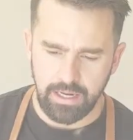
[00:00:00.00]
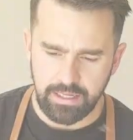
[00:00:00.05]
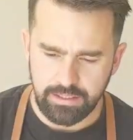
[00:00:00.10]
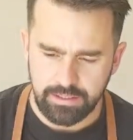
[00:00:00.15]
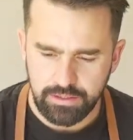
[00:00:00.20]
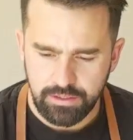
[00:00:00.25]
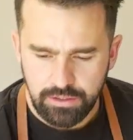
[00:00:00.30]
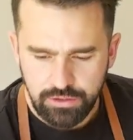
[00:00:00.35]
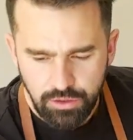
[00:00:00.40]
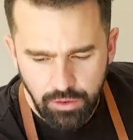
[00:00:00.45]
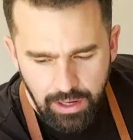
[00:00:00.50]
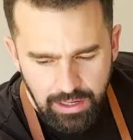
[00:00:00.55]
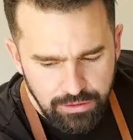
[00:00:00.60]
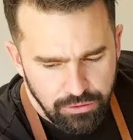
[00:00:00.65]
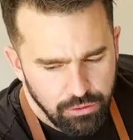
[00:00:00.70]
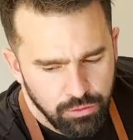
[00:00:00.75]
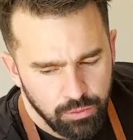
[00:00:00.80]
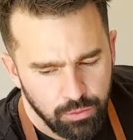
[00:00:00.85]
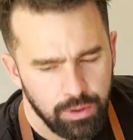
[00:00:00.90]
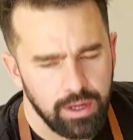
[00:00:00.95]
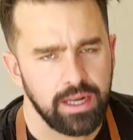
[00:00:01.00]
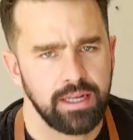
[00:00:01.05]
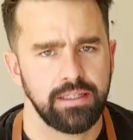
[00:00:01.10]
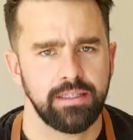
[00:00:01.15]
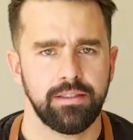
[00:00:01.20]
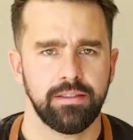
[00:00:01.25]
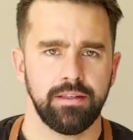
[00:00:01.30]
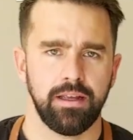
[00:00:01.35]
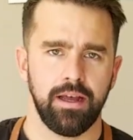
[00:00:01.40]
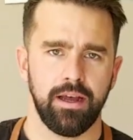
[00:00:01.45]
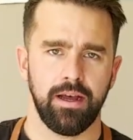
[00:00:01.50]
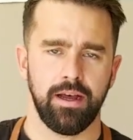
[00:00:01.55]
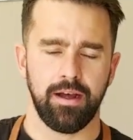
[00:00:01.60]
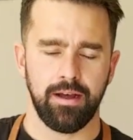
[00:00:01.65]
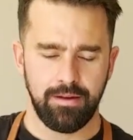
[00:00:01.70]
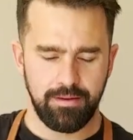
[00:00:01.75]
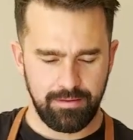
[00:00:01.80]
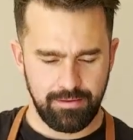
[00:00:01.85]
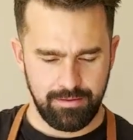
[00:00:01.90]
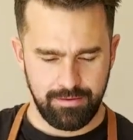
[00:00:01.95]
So as always,
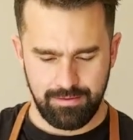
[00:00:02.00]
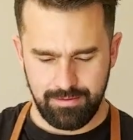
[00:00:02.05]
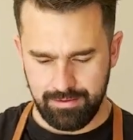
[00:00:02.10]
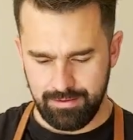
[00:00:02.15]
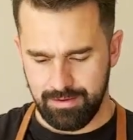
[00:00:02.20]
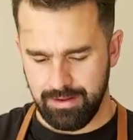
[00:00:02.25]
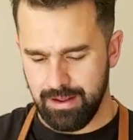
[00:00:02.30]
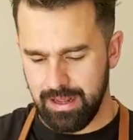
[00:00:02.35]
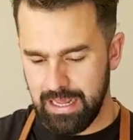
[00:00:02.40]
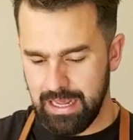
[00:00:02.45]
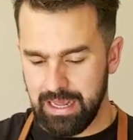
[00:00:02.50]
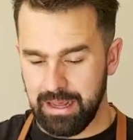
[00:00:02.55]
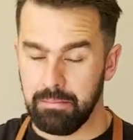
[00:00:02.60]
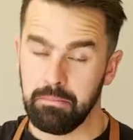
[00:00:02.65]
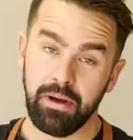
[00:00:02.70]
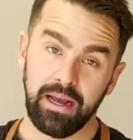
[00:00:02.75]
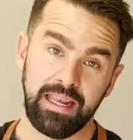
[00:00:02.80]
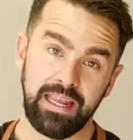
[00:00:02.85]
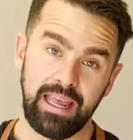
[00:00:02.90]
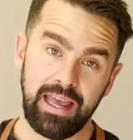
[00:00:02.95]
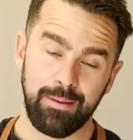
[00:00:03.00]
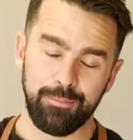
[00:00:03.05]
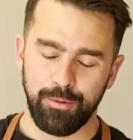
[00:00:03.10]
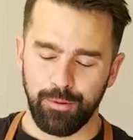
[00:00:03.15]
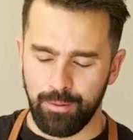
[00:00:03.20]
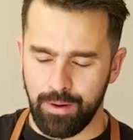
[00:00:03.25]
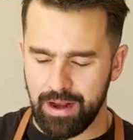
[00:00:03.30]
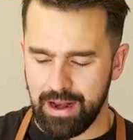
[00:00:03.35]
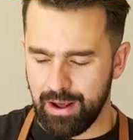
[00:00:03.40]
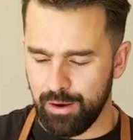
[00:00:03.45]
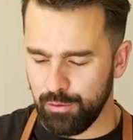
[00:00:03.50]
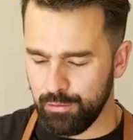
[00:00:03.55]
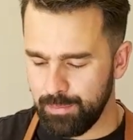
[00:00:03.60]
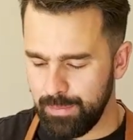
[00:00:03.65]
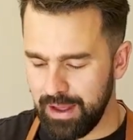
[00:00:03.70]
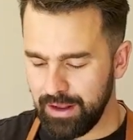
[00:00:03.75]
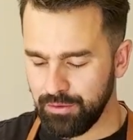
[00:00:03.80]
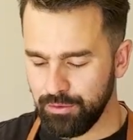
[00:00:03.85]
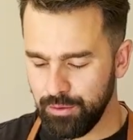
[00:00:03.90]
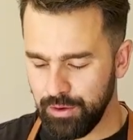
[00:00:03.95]
my camera ran out of
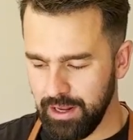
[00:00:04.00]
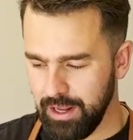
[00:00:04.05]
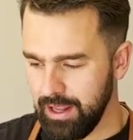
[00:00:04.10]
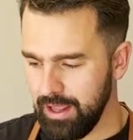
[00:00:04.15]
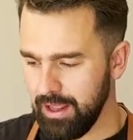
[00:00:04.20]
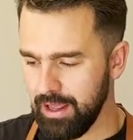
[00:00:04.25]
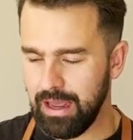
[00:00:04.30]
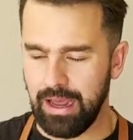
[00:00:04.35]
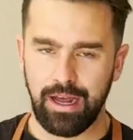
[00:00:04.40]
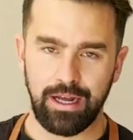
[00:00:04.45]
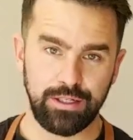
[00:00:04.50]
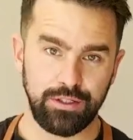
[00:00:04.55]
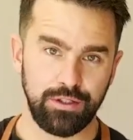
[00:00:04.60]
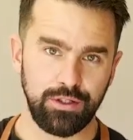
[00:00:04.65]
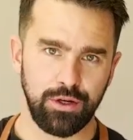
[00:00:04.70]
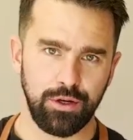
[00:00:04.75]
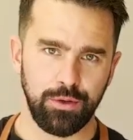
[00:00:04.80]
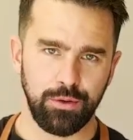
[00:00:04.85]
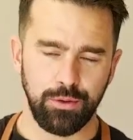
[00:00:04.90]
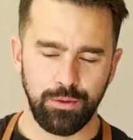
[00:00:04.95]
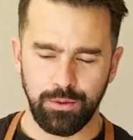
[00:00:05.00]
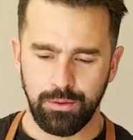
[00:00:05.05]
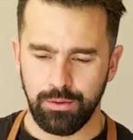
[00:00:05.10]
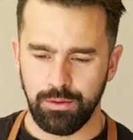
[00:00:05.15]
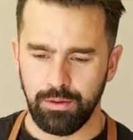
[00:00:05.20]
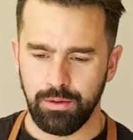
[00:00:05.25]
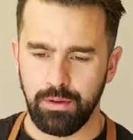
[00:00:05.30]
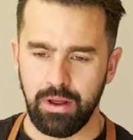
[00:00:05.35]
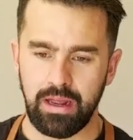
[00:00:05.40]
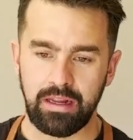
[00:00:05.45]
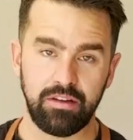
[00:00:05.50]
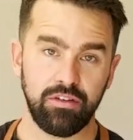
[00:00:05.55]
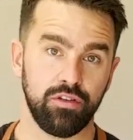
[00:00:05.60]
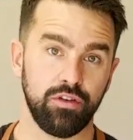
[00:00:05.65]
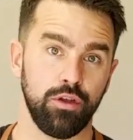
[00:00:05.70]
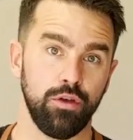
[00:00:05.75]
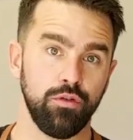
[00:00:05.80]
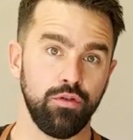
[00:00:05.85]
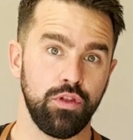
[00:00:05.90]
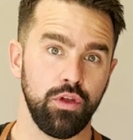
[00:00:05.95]
battery, so
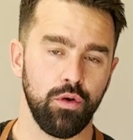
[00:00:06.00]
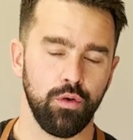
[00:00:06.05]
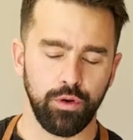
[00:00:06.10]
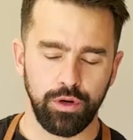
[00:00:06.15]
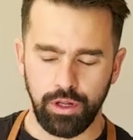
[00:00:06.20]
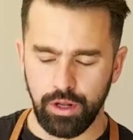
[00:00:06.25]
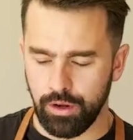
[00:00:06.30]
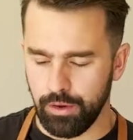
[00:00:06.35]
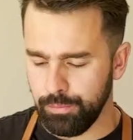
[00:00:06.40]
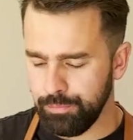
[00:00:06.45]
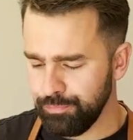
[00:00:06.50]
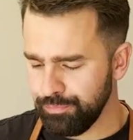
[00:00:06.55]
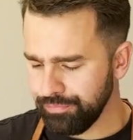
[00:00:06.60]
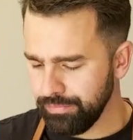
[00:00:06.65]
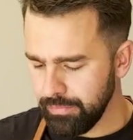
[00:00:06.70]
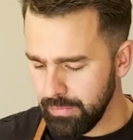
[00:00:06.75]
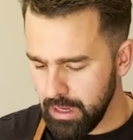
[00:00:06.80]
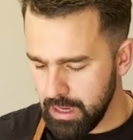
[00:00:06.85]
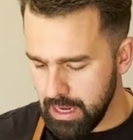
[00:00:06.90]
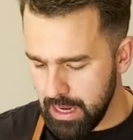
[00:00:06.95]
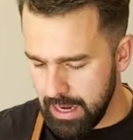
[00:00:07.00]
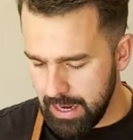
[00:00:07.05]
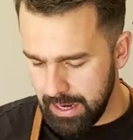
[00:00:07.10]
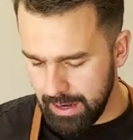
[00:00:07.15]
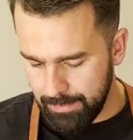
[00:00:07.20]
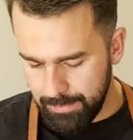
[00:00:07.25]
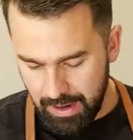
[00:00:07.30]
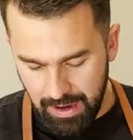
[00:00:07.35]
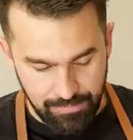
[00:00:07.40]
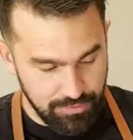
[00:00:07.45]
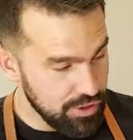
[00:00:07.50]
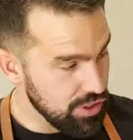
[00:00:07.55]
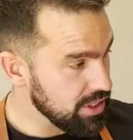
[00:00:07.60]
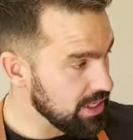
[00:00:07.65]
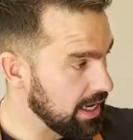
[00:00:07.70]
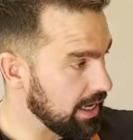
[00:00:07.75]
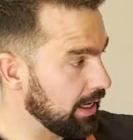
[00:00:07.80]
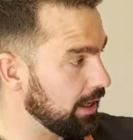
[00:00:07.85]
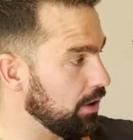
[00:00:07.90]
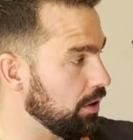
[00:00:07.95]
excuse the audio. I've
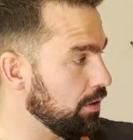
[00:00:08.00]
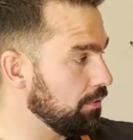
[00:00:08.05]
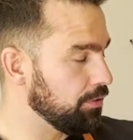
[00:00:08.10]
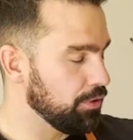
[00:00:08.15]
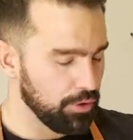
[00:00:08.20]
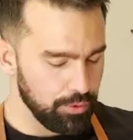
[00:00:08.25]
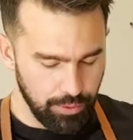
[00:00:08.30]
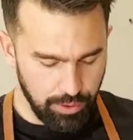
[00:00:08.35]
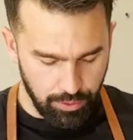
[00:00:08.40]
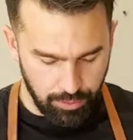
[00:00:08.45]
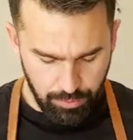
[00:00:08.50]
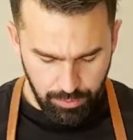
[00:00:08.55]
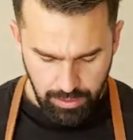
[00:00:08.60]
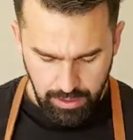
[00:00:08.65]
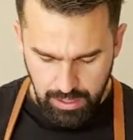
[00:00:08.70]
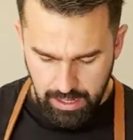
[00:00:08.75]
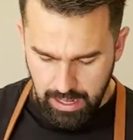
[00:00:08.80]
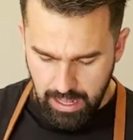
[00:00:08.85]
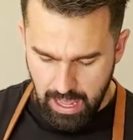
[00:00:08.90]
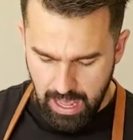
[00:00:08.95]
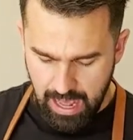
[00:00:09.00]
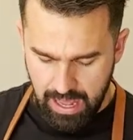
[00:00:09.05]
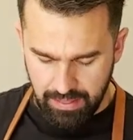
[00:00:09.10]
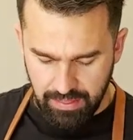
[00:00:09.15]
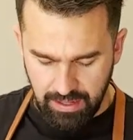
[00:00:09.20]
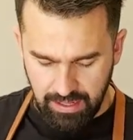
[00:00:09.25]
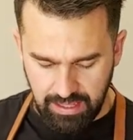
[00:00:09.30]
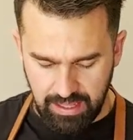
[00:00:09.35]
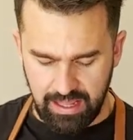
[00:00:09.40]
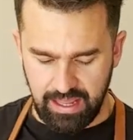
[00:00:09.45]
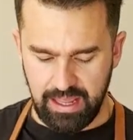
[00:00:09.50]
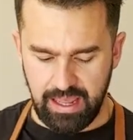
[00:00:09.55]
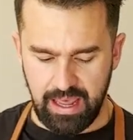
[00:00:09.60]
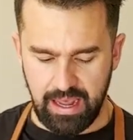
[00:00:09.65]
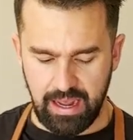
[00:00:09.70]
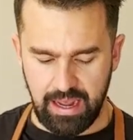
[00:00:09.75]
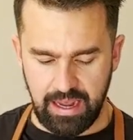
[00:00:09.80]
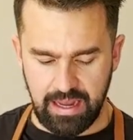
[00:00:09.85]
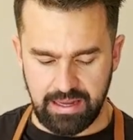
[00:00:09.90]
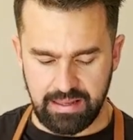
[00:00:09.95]
just taken it off the grill, and the key
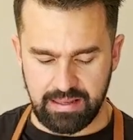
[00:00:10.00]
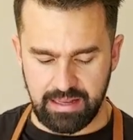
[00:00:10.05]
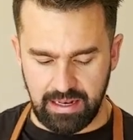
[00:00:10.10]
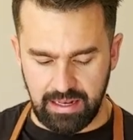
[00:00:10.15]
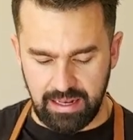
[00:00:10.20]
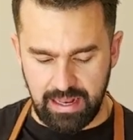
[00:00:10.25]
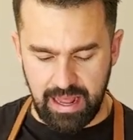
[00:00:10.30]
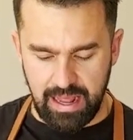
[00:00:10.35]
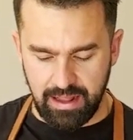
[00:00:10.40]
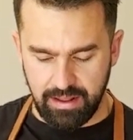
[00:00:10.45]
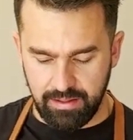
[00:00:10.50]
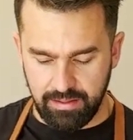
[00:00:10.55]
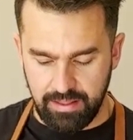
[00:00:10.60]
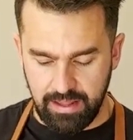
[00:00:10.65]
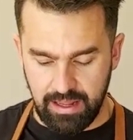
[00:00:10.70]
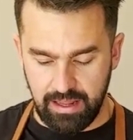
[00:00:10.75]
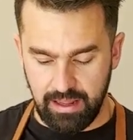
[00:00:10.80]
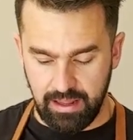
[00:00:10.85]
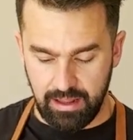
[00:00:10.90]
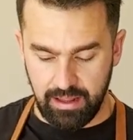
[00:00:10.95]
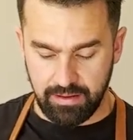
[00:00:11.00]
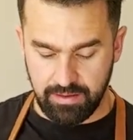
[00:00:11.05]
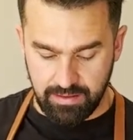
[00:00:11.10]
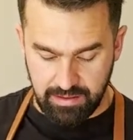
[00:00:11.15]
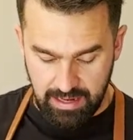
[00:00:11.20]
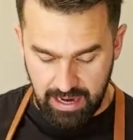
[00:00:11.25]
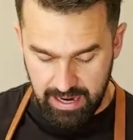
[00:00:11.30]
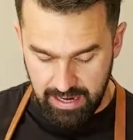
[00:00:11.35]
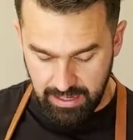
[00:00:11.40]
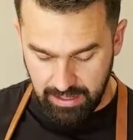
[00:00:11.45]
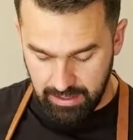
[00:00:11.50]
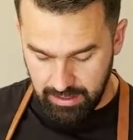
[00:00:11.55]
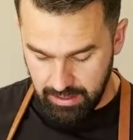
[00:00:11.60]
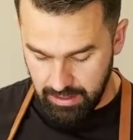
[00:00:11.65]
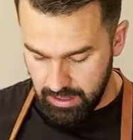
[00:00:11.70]
here is to let the steak,